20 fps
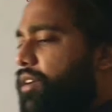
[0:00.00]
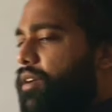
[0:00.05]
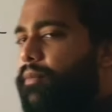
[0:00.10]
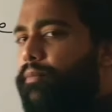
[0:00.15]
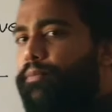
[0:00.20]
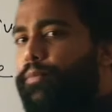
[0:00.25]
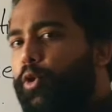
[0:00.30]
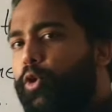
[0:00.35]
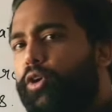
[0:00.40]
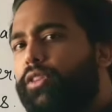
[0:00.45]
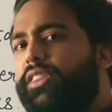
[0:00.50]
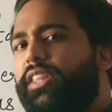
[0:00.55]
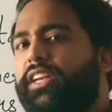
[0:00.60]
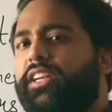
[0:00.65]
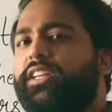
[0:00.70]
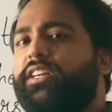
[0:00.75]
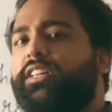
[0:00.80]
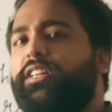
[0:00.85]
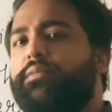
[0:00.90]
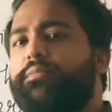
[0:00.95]
Both the
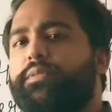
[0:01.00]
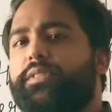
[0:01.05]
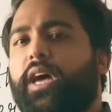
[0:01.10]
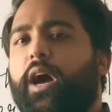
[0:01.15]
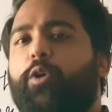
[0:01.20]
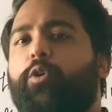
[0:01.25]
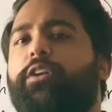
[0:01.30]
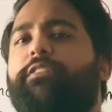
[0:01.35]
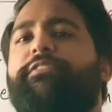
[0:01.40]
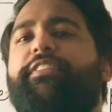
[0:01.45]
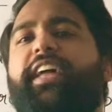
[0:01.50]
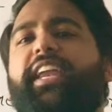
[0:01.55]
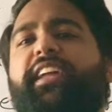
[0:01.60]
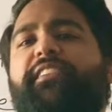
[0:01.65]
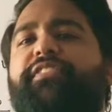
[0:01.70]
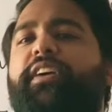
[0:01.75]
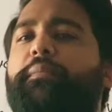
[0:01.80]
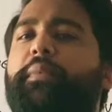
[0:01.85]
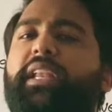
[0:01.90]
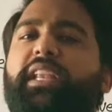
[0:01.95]
terms sound
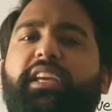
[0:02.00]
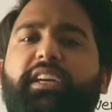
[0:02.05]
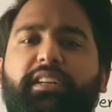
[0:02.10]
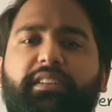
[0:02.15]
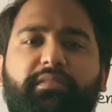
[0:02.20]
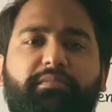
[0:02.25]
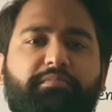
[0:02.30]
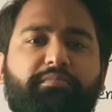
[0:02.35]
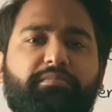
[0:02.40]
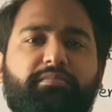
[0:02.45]
very familiar.